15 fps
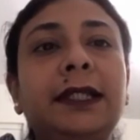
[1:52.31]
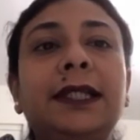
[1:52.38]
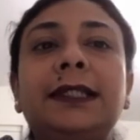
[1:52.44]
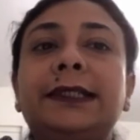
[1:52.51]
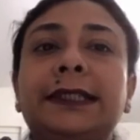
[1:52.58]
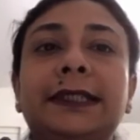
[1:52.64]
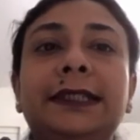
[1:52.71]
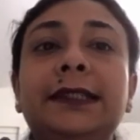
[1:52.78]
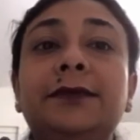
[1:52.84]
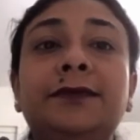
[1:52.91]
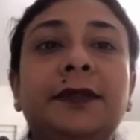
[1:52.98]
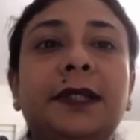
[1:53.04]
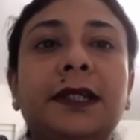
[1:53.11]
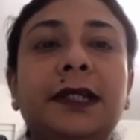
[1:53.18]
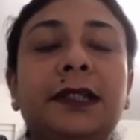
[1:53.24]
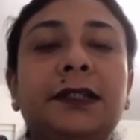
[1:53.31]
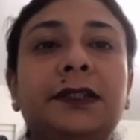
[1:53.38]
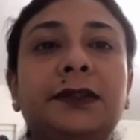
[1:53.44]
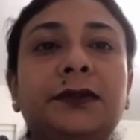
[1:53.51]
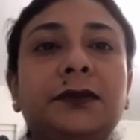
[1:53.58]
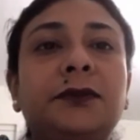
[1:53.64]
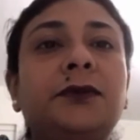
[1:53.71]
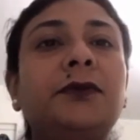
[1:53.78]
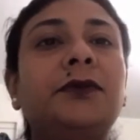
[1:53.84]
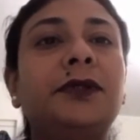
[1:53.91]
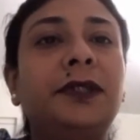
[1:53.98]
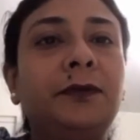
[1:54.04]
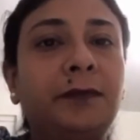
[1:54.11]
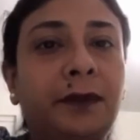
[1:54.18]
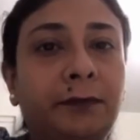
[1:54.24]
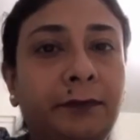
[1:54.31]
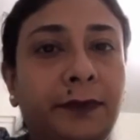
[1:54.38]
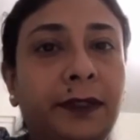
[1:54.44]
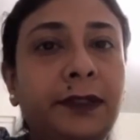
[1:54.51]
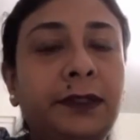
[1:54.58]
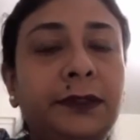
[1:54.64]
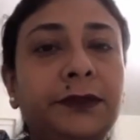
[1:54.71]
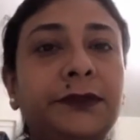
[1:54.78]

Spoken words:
it's difficult to remember.